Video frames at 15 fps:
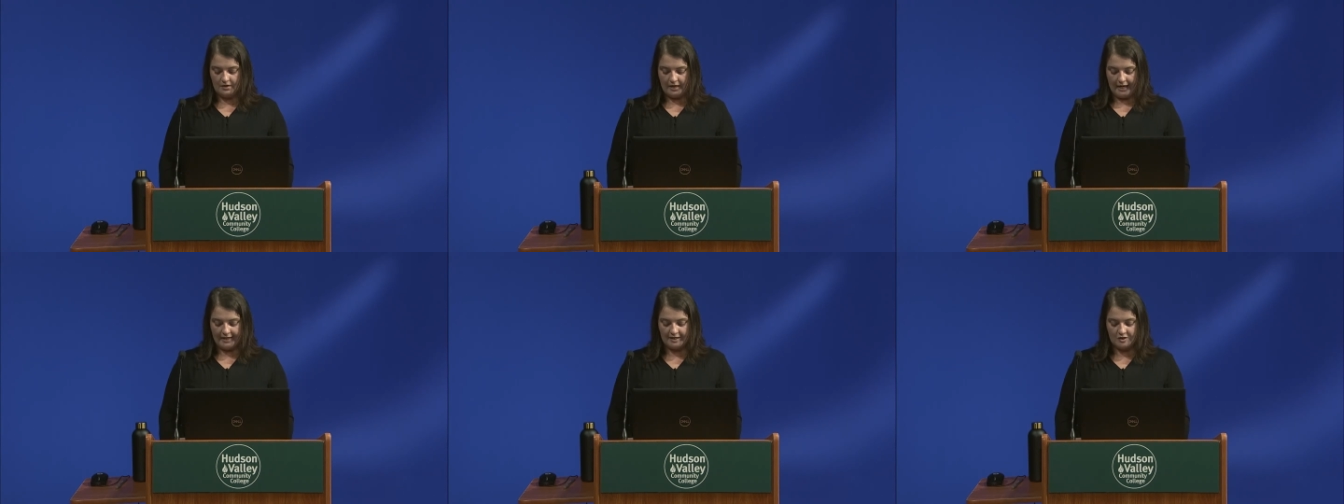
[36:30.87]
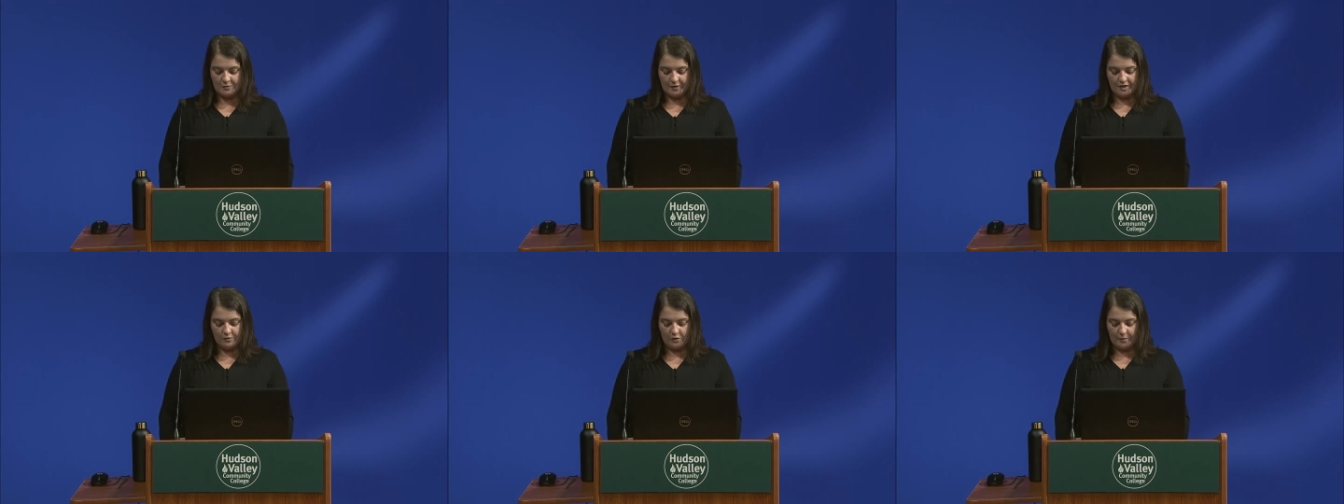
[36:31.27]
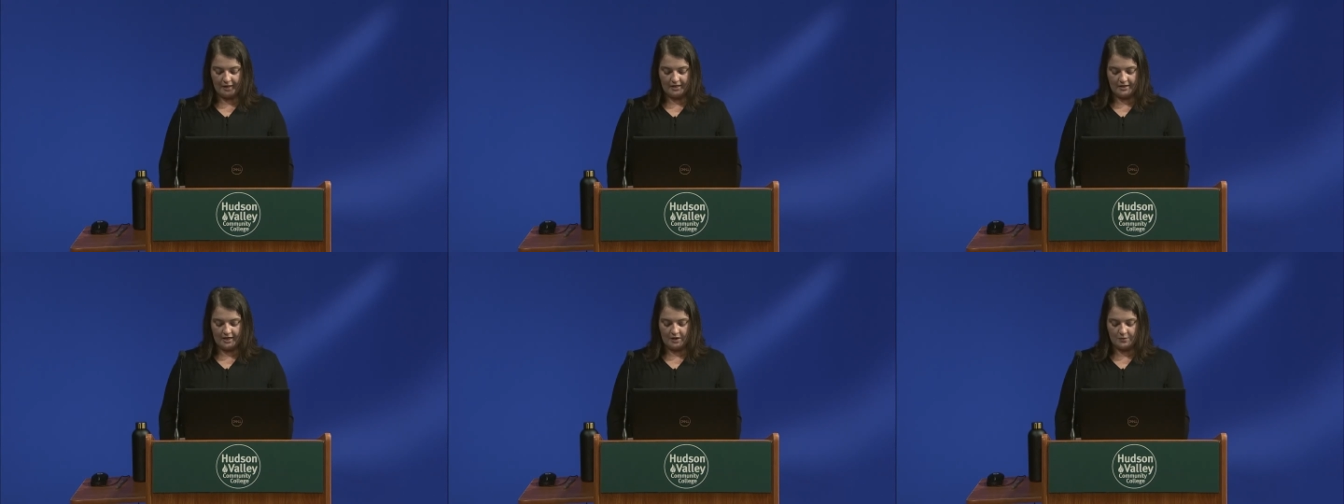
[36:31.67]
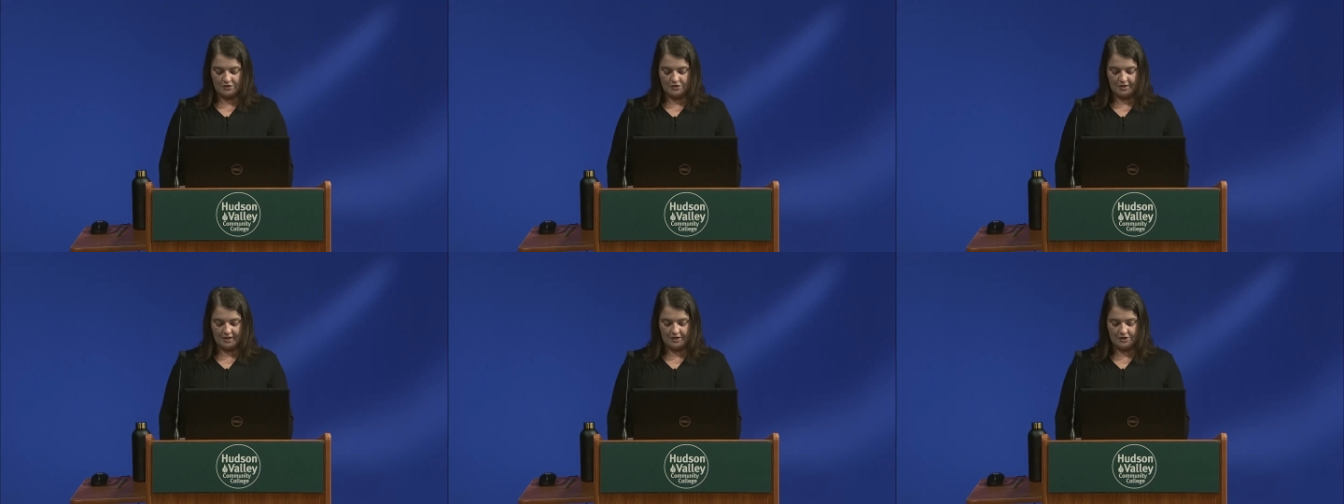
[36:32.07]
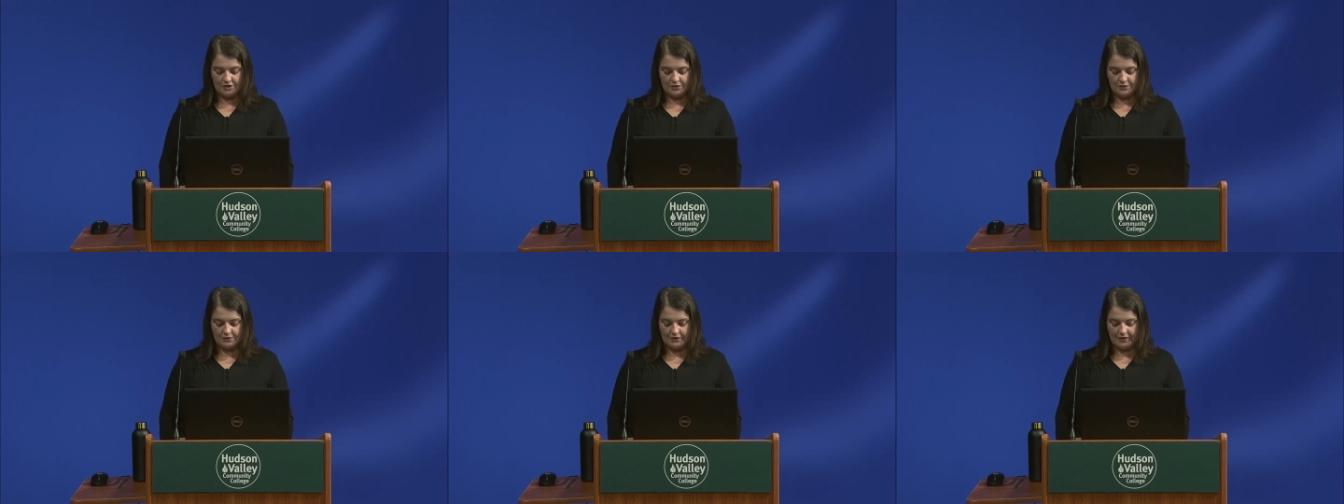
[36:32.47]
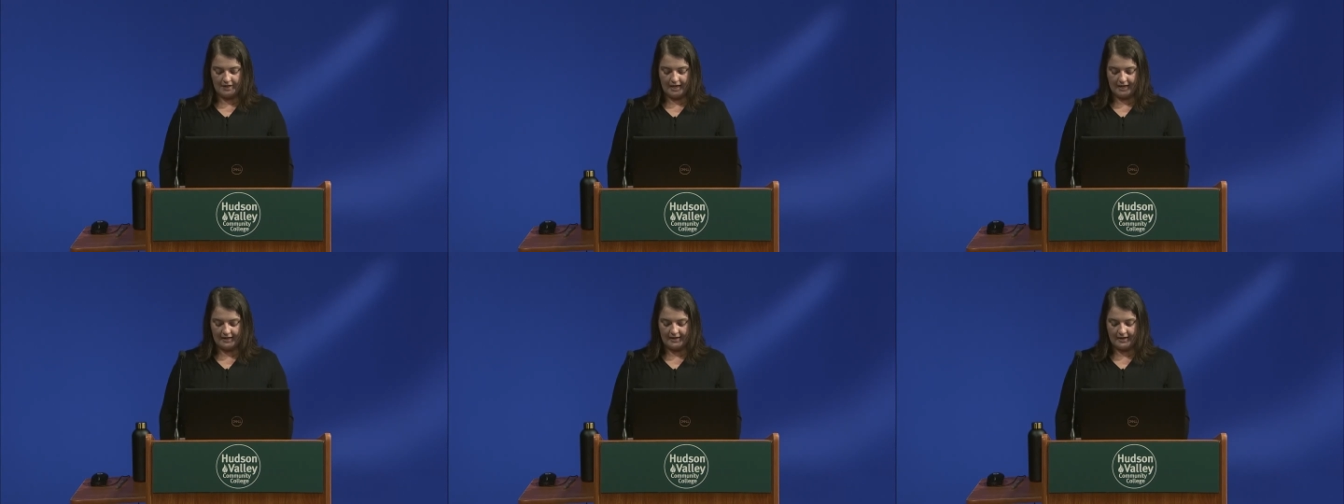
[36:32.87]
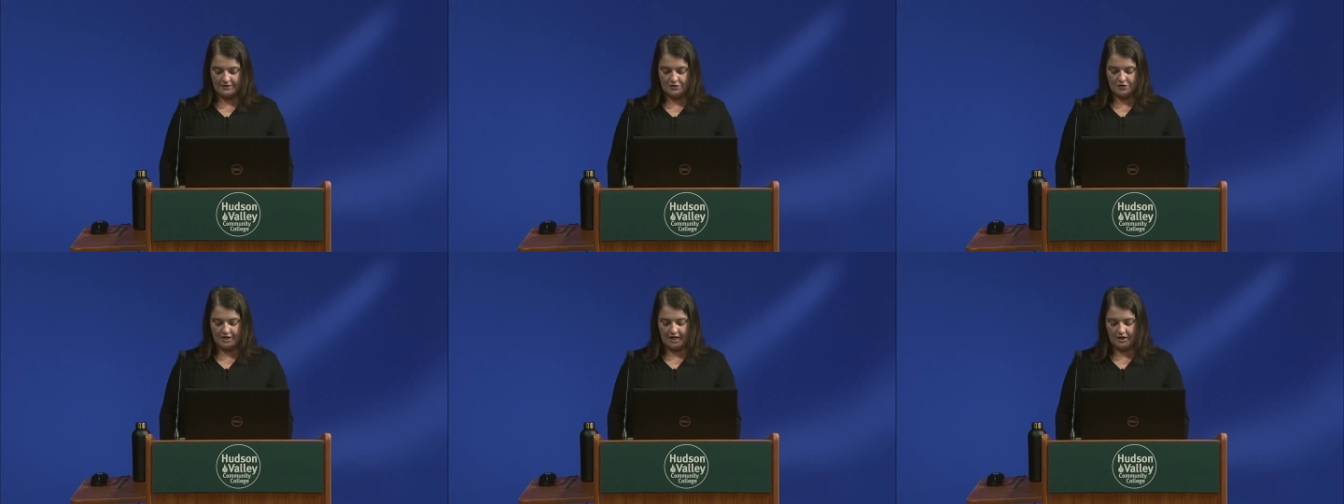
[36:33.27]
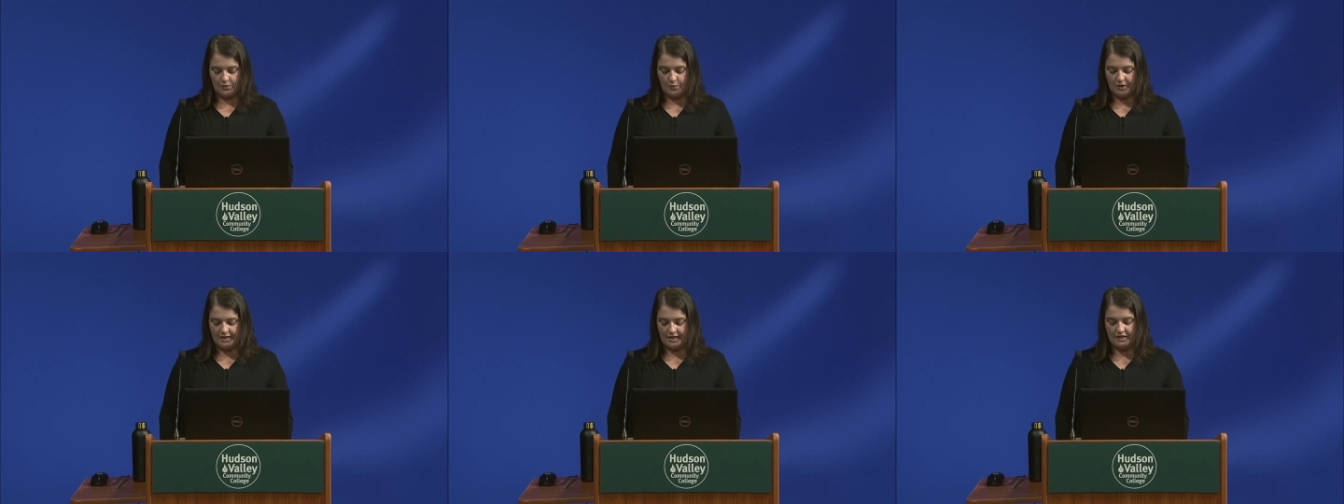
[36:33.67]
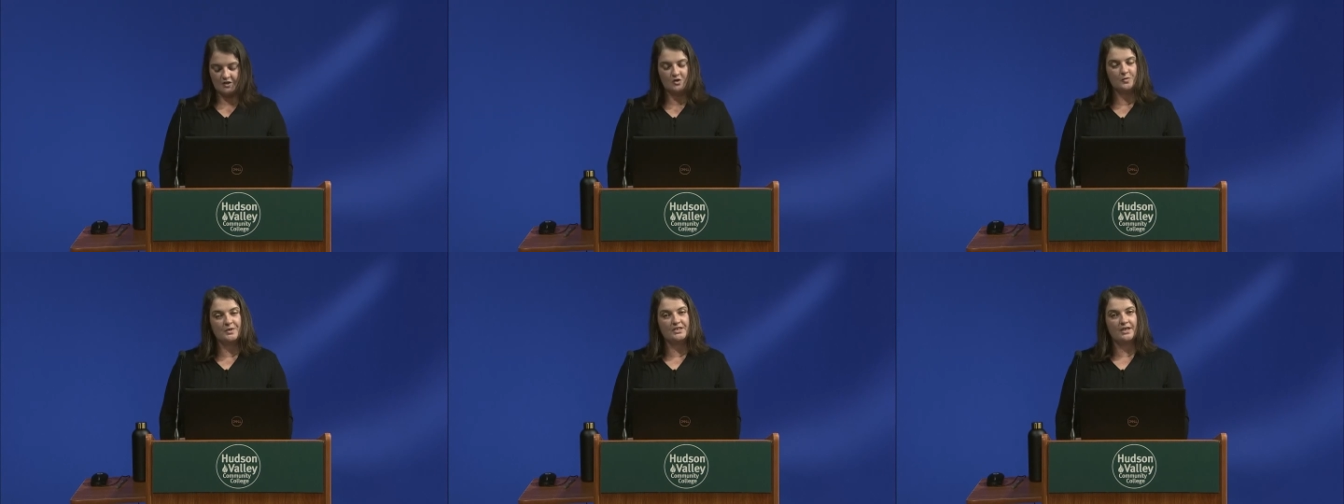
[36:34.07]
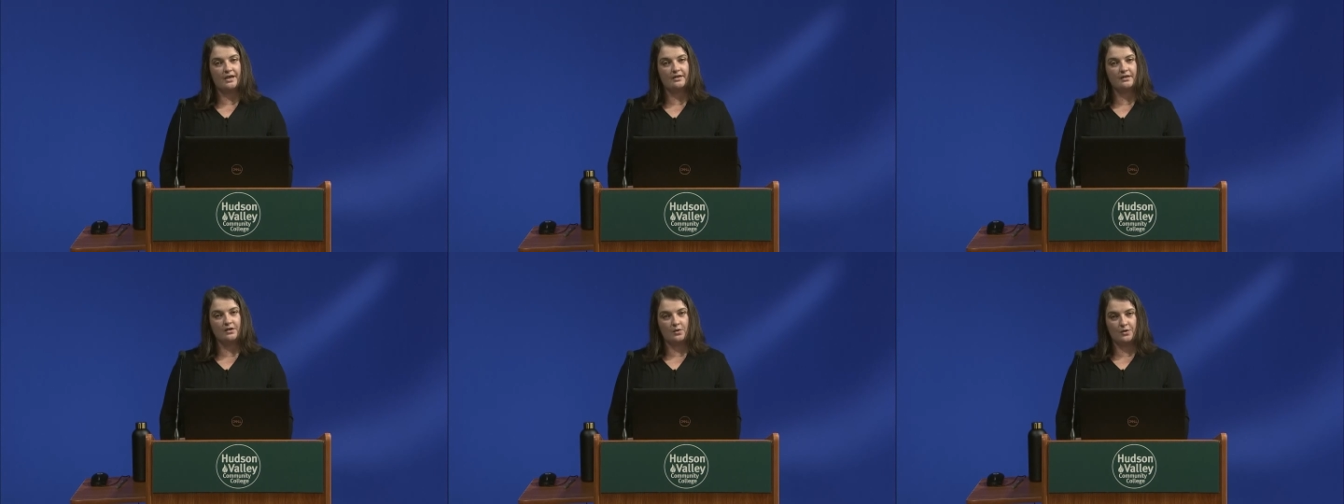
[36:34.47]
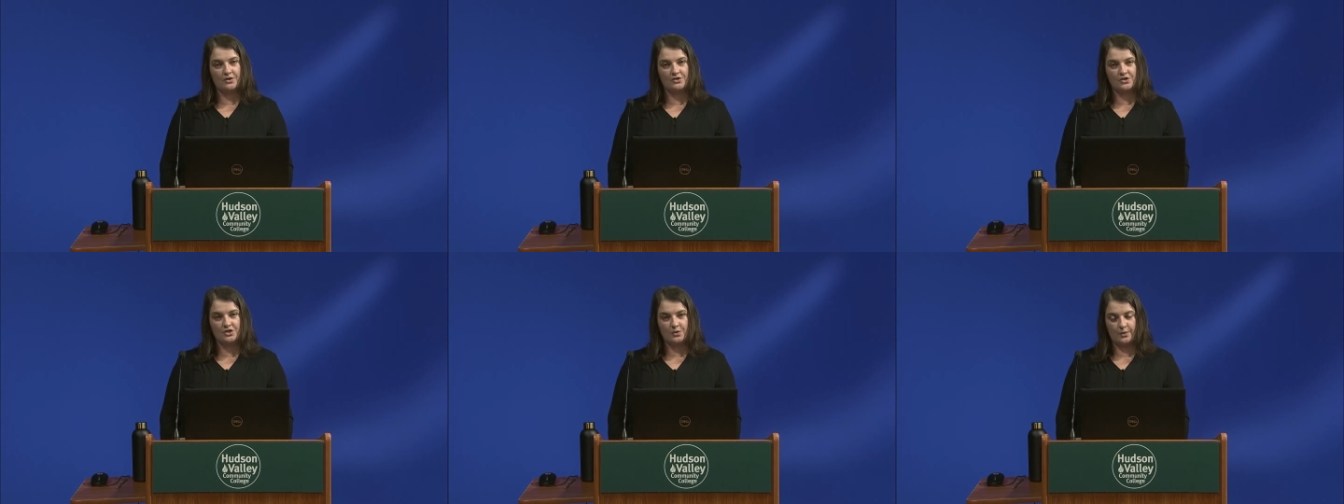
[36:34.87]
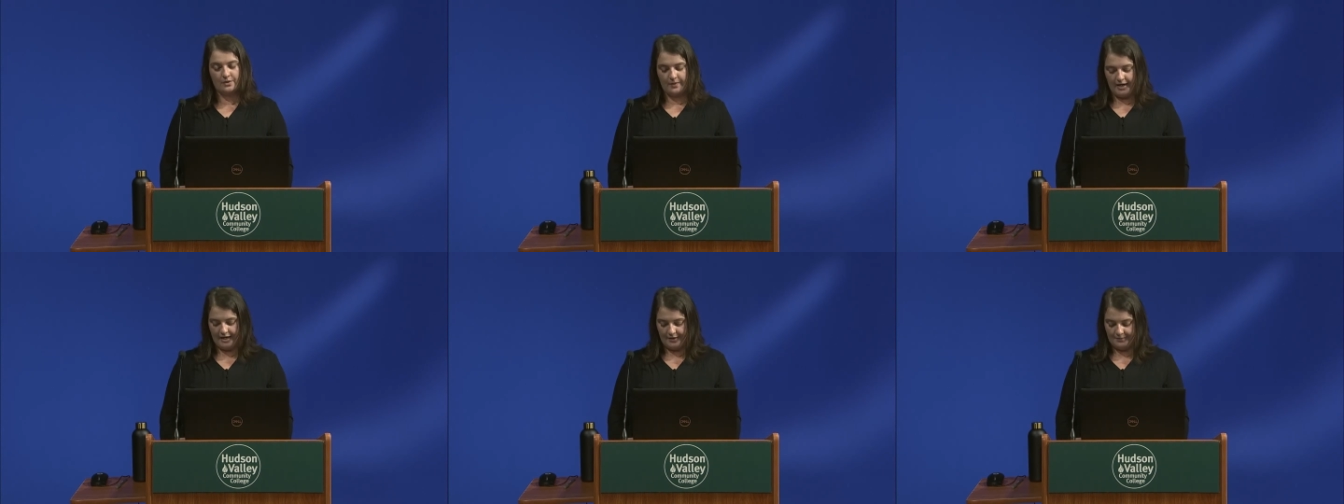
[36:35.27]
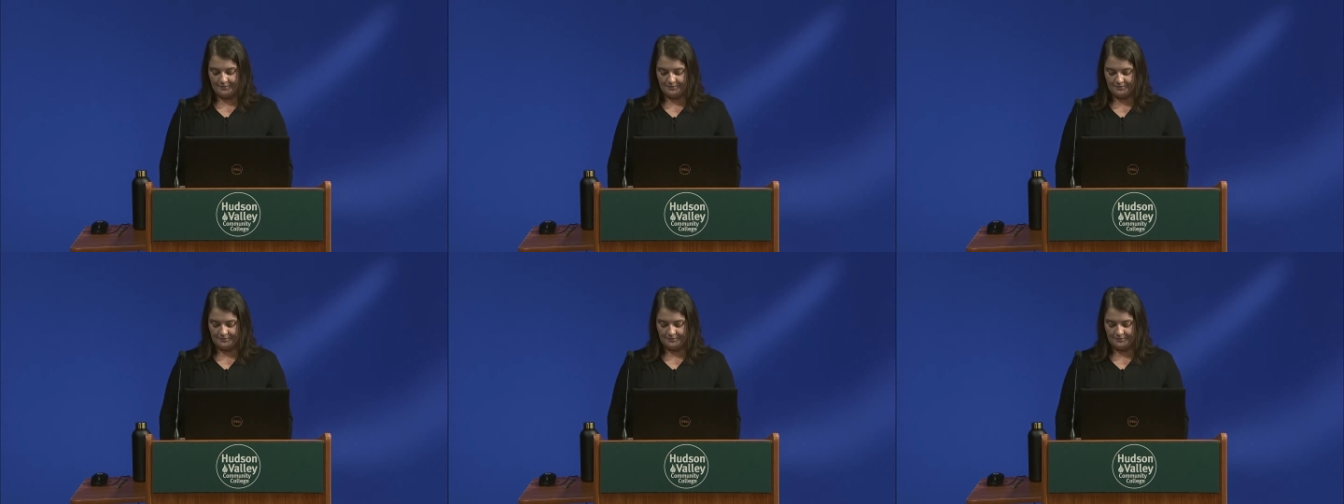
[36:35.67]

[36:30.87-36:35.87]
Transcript: I'd explain what my client was trying to do so that I could ascertain what needed to be done in order to do it right.